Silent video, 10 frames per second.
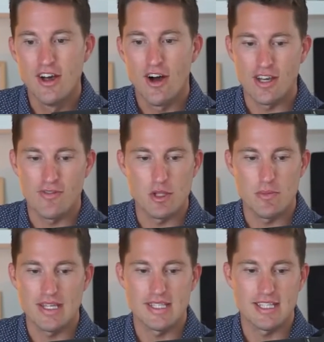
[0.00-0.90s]
I'll give you the
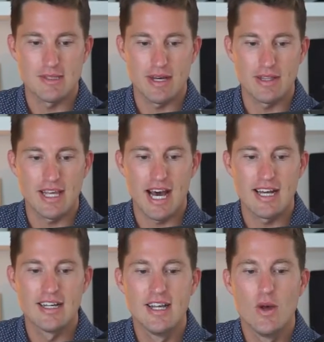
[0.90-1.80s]
basics about
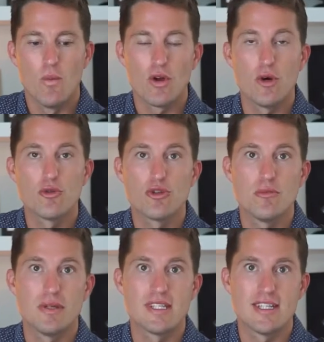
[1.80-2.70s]
that. We'll go through the
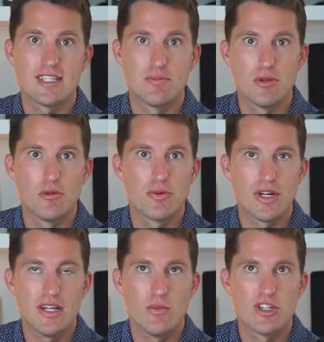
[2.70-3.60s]
business
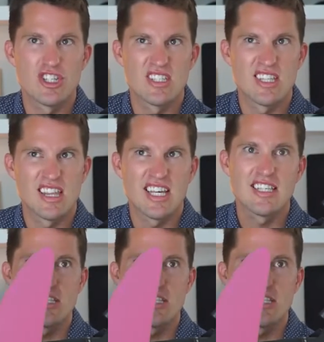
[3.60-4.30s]
blueprint, which is the things